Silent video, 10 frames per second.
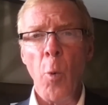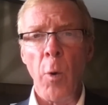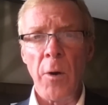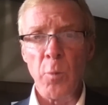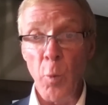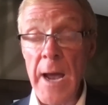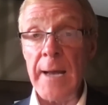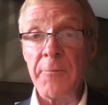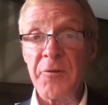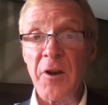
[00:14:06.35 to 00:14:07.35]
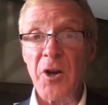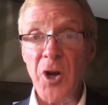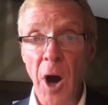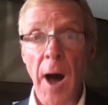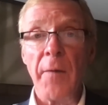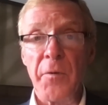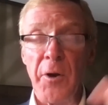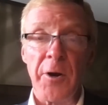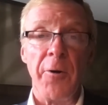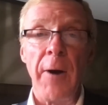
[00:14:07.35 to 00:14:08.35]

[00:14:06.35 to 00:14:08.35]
when waves caught their